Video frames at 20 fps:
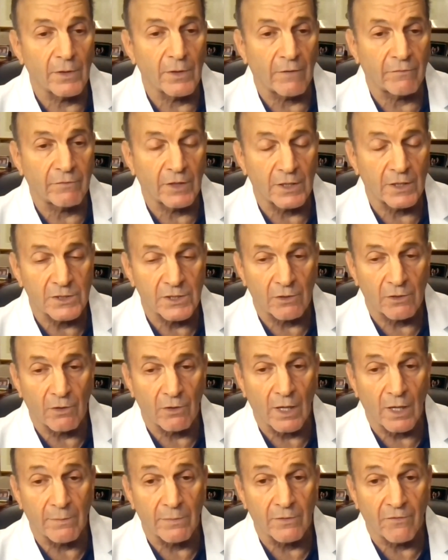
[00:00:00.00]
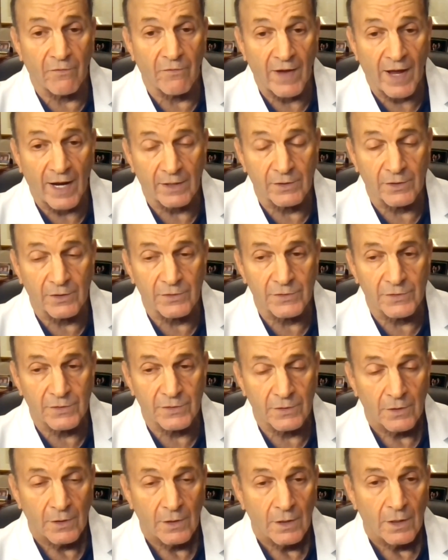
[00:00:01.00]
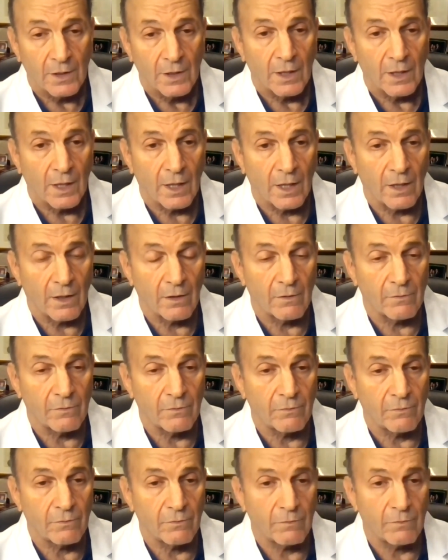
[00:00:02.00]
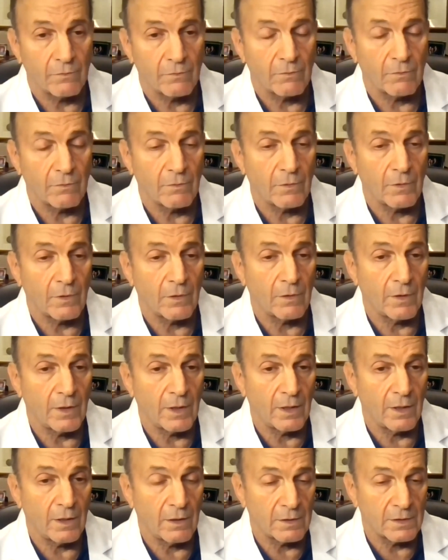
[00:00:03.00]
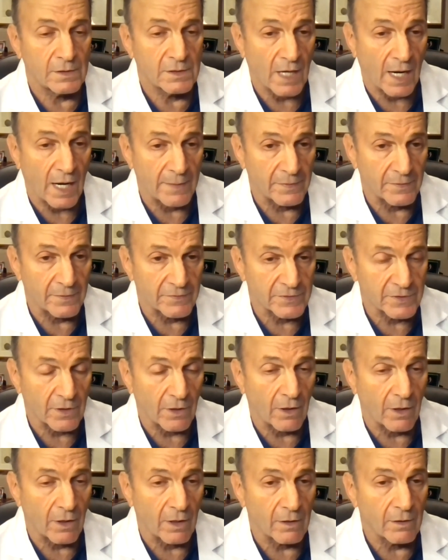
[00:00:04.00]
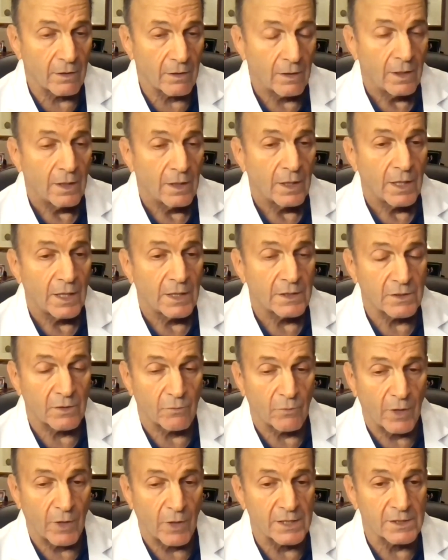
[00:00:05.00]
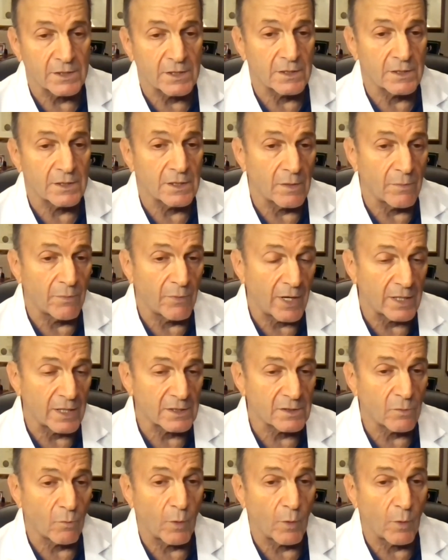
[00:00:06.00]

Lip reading: You have to consider a number of factors. the type of scar. Is it raised? Is it depressed?